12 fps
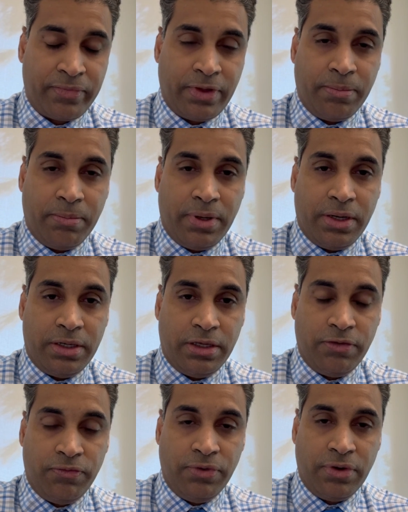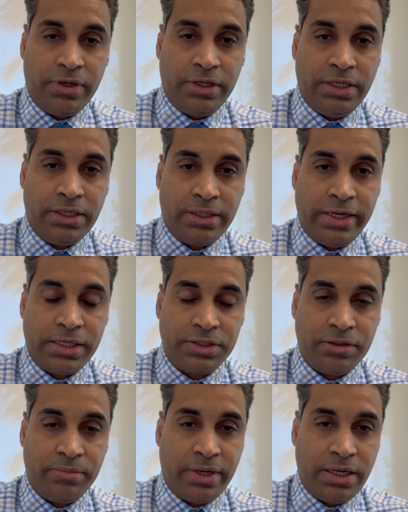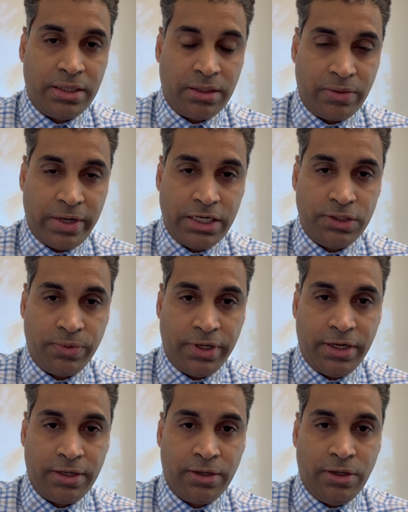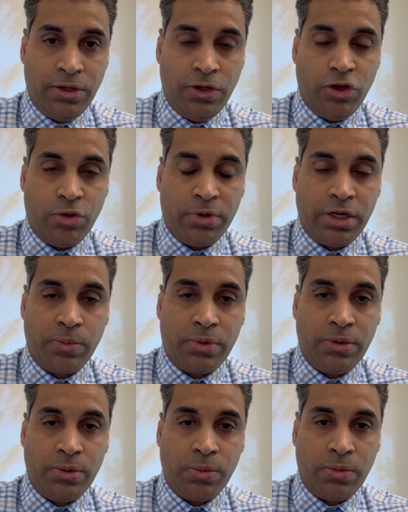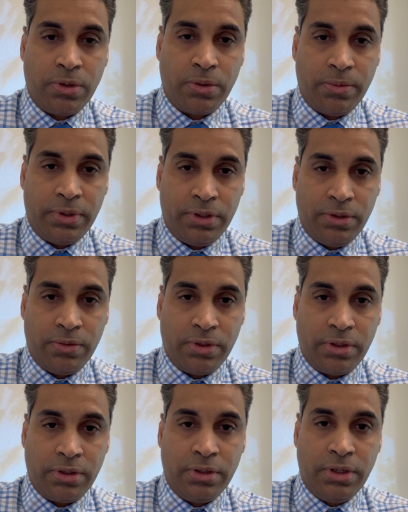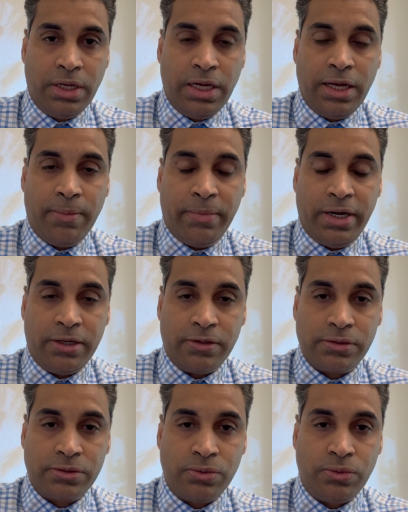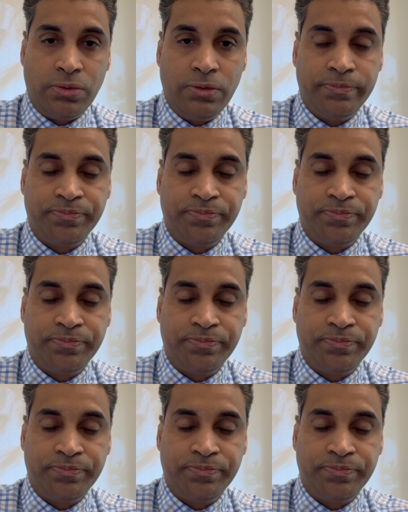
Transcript: But if you're an international medical graduate, you might want to work with your medical school